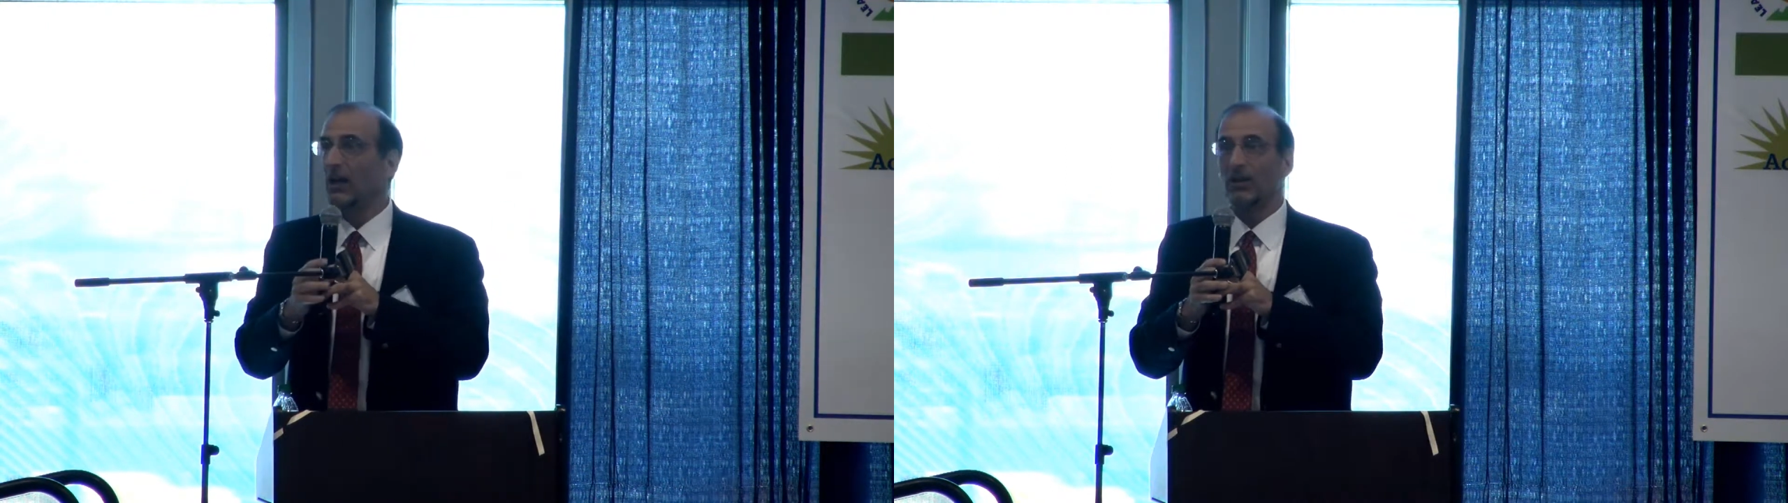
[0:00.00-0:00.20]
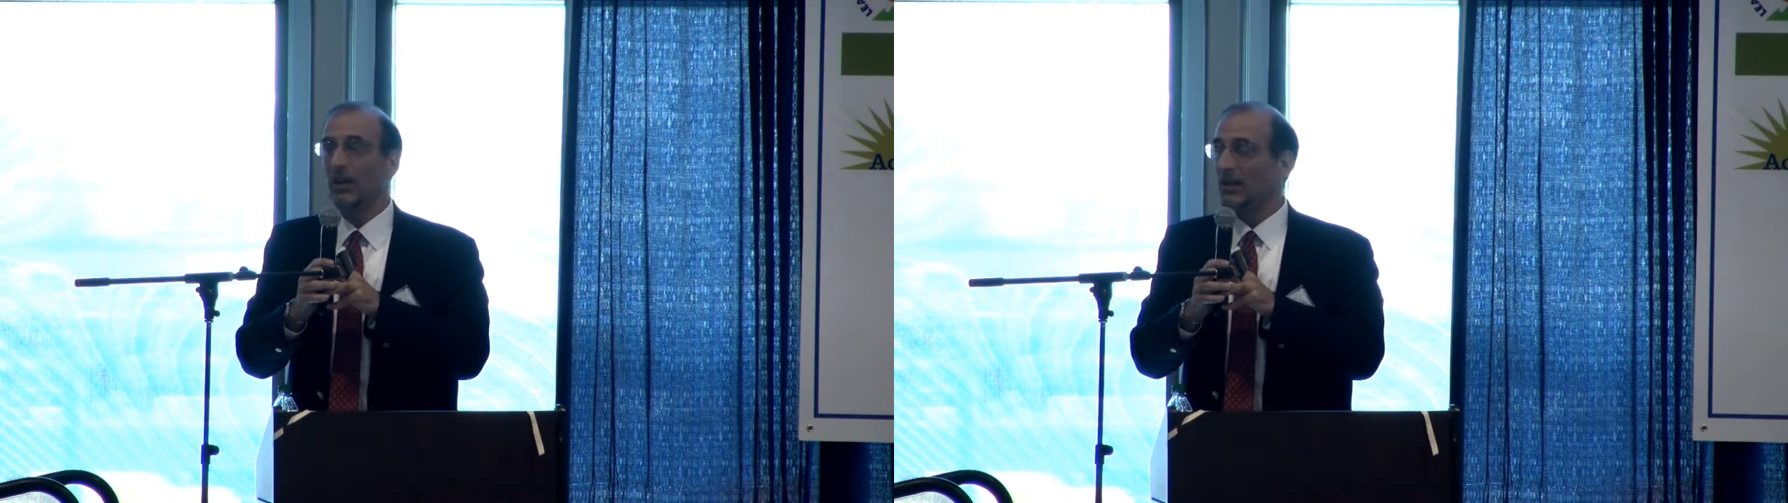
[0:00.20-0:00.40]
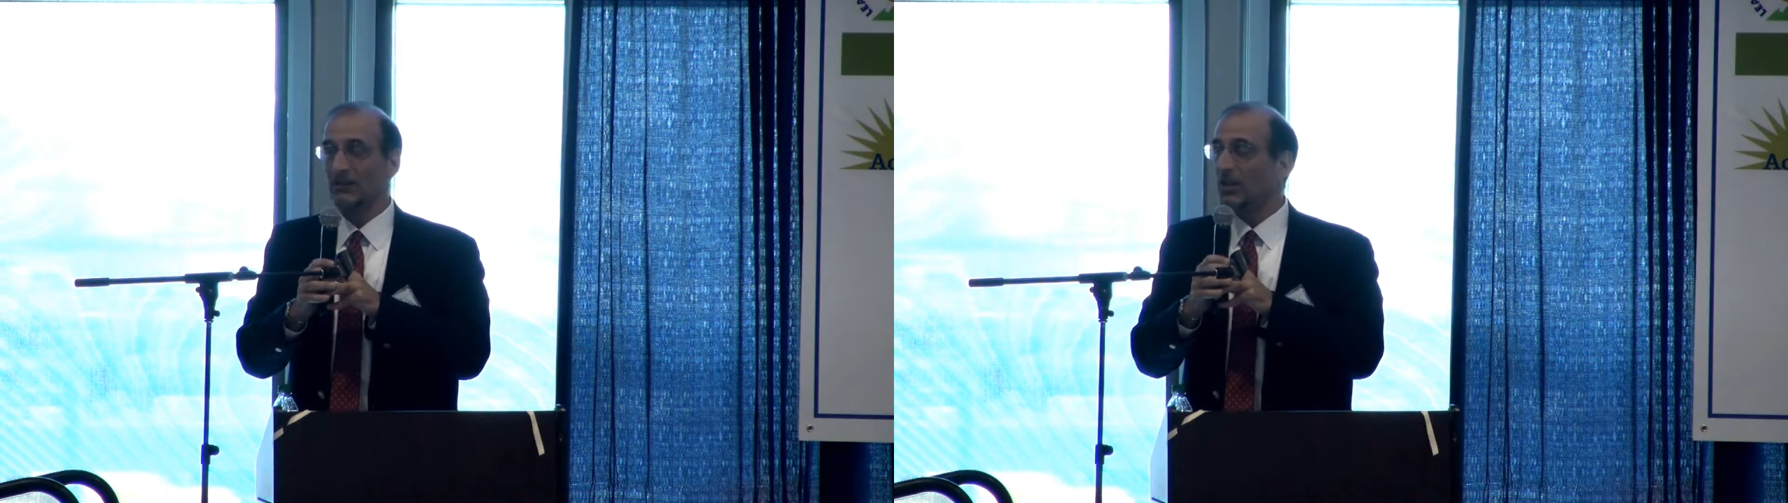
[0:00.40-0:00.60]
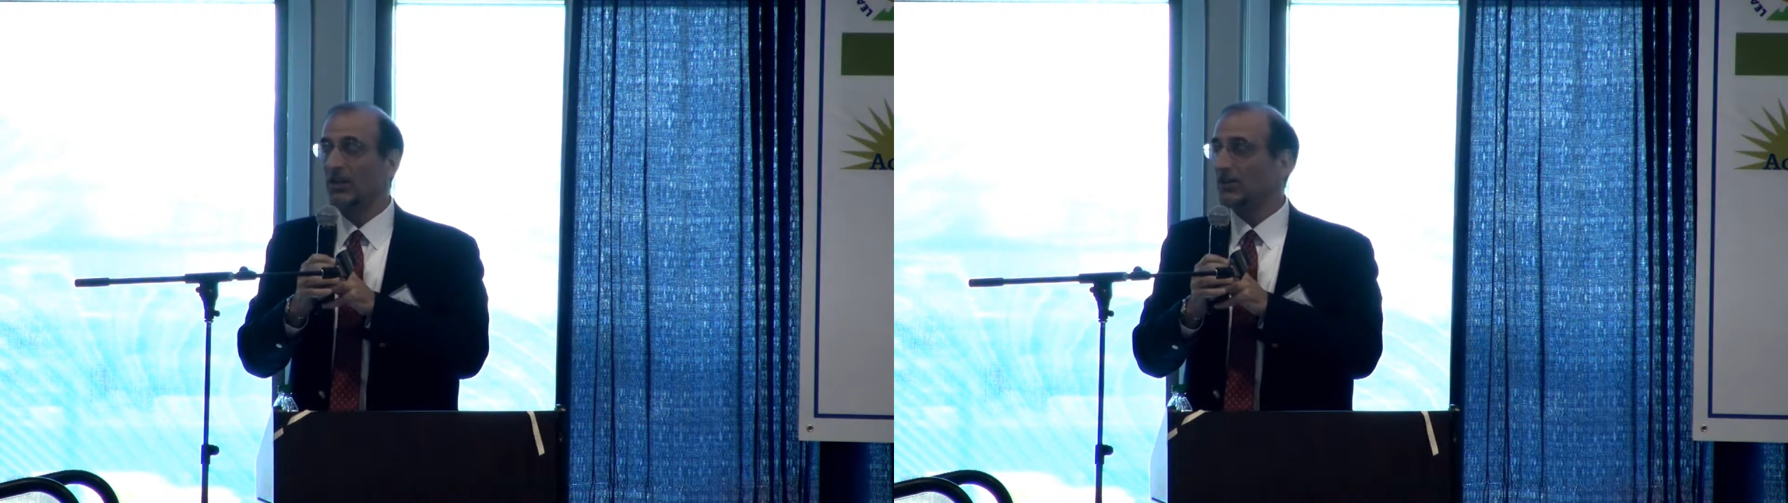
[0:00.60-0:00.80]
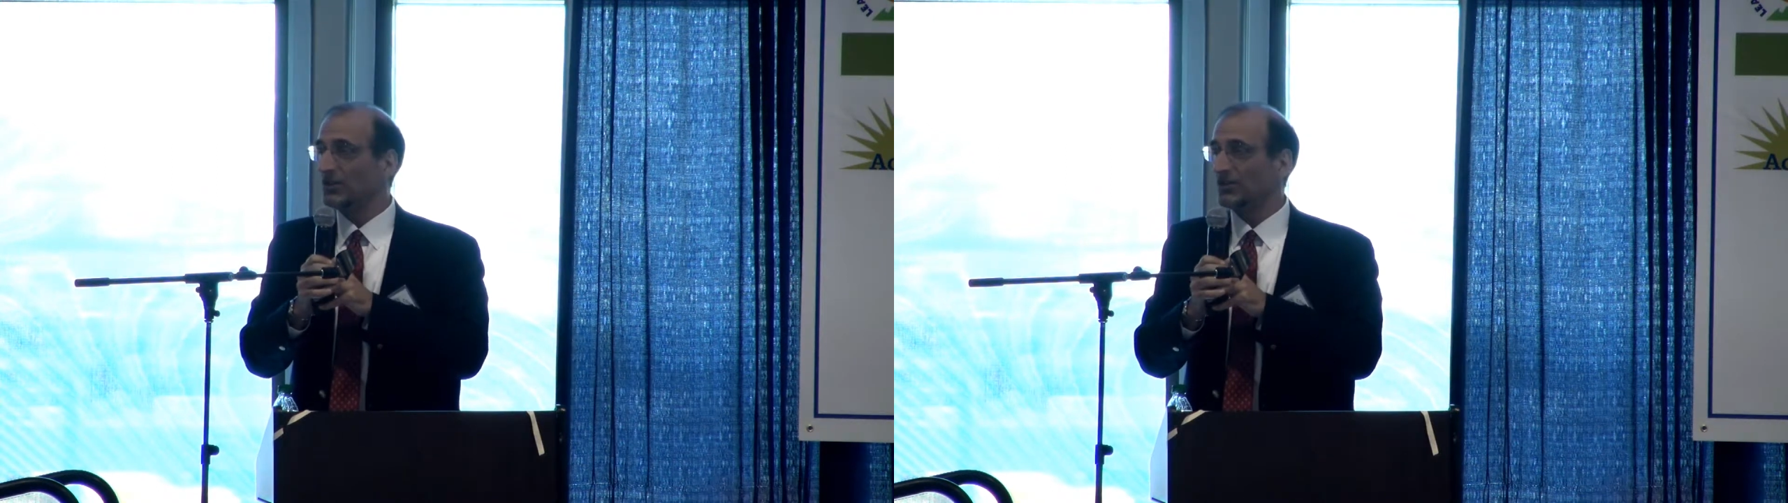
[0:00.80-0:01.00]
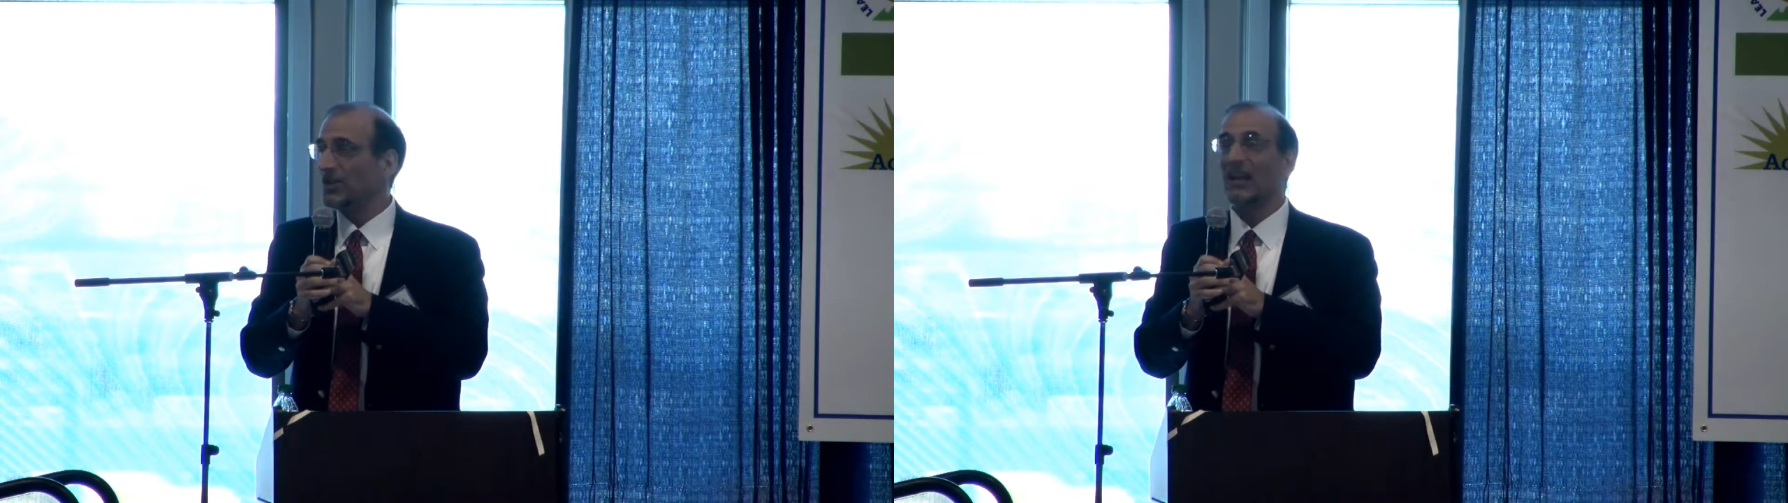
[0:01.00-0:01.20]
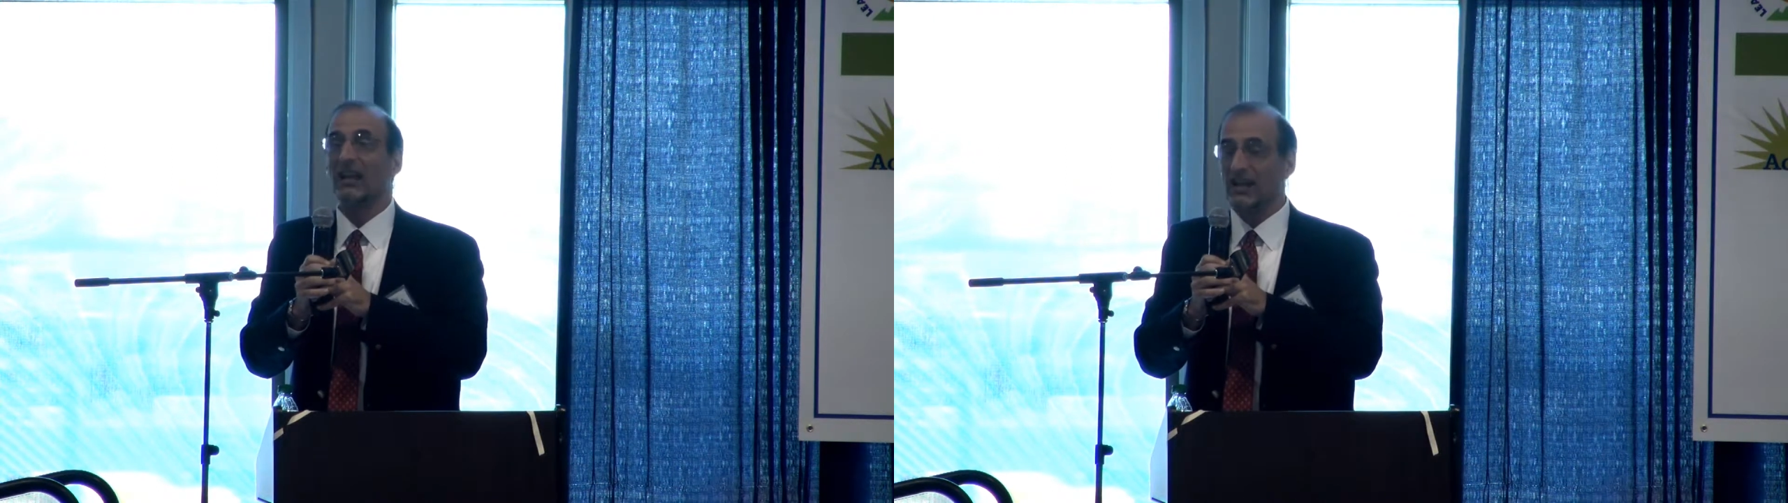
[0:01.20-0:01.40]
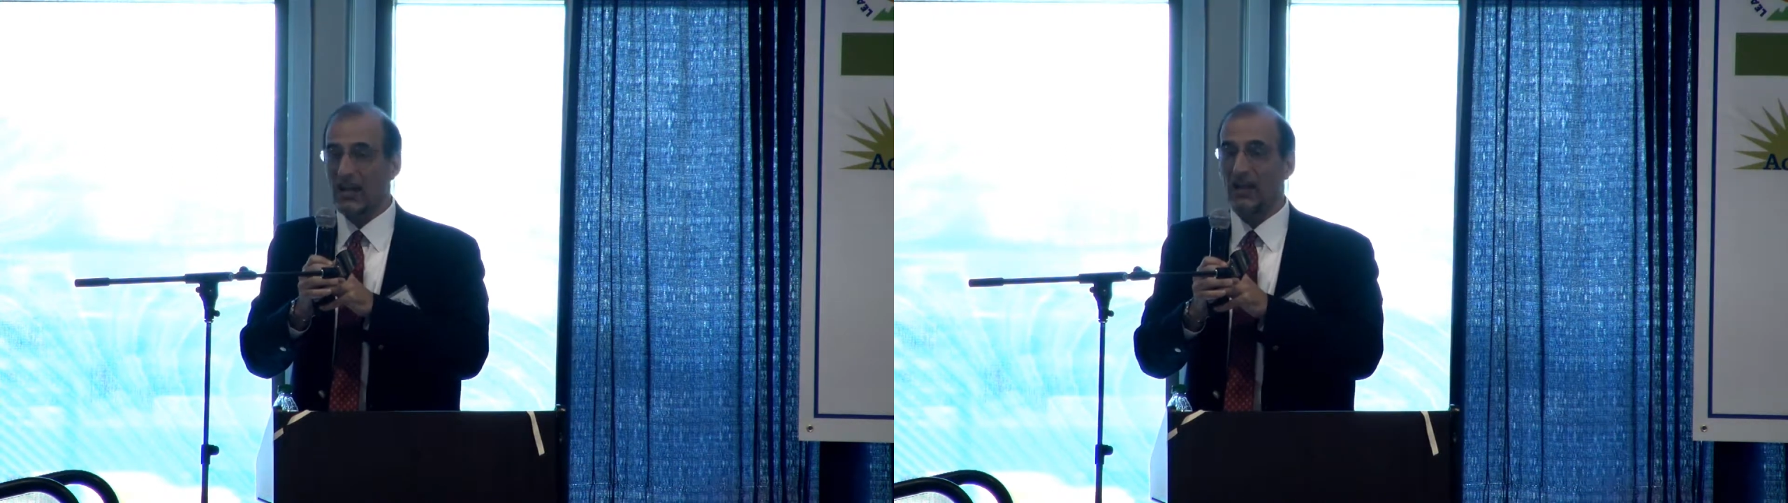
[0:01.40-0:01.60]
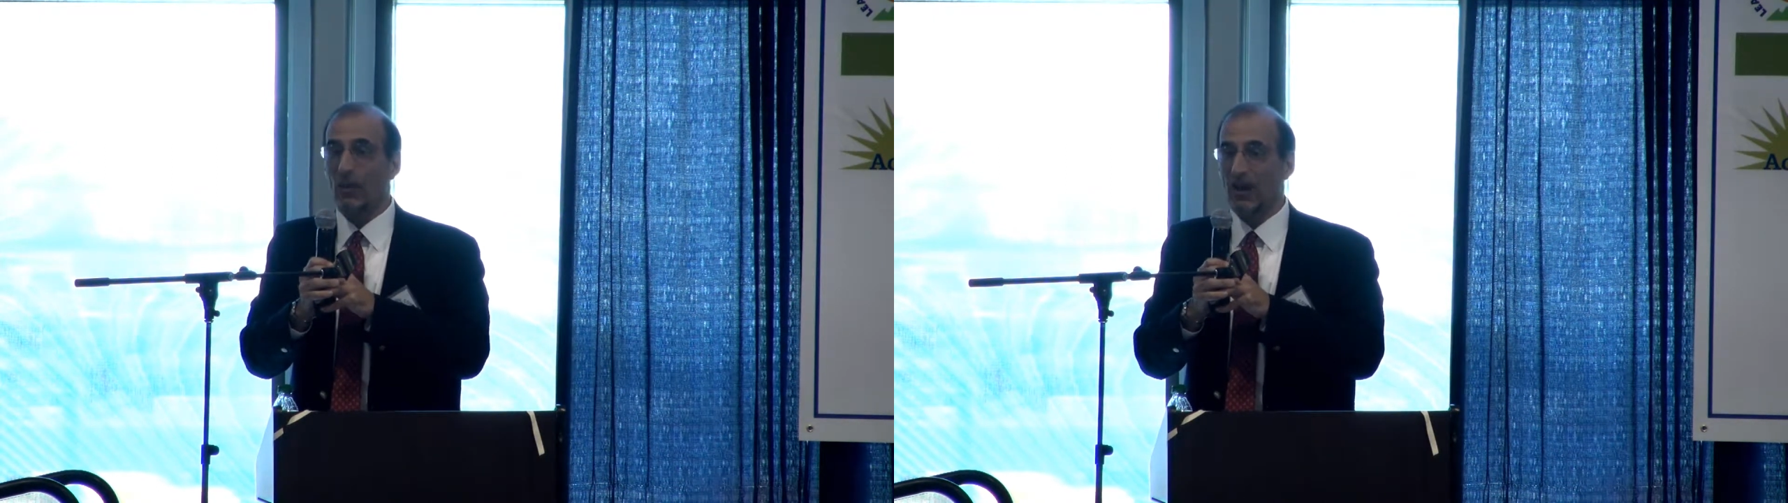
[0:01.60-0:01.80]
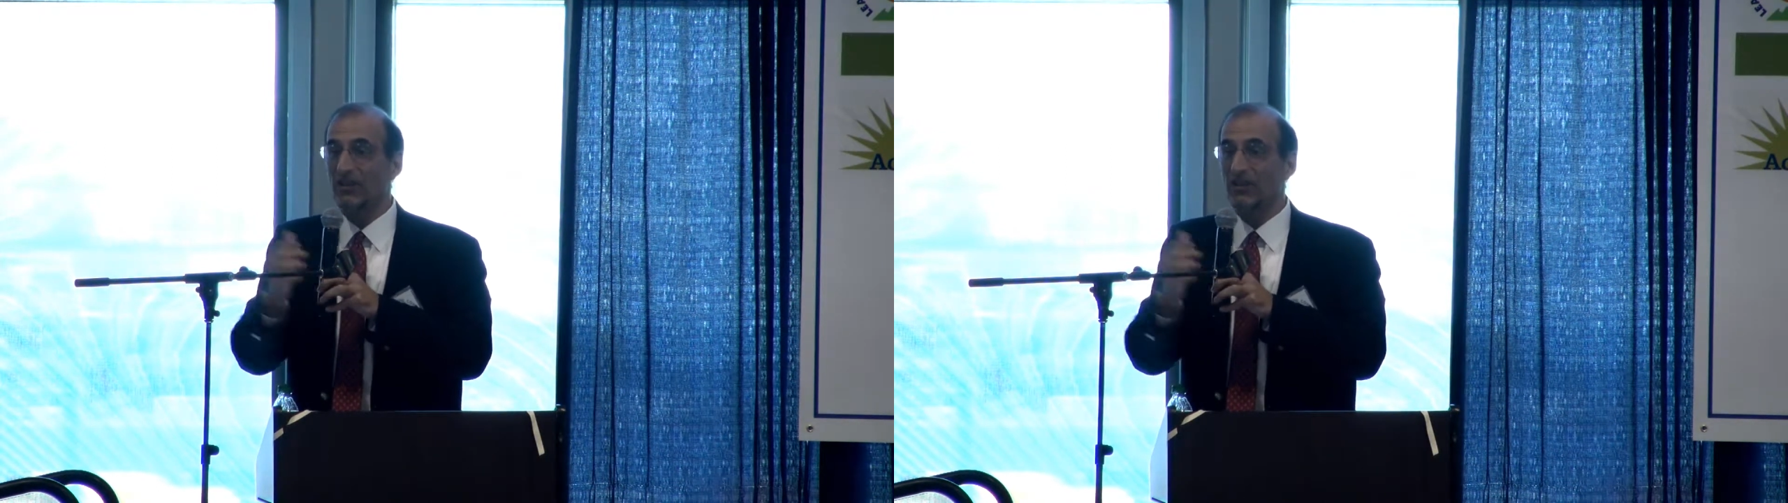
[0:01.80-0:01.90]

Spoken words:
you're just not getting anywhere.